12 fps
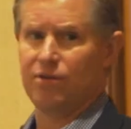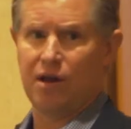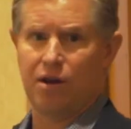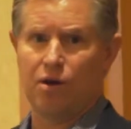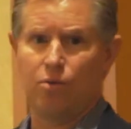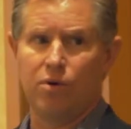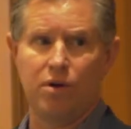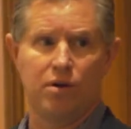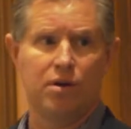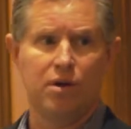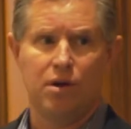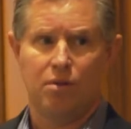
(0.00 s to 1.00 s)
I know when
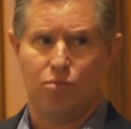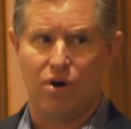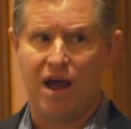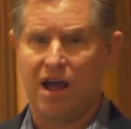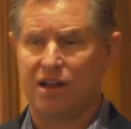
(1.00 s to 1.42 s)
Brian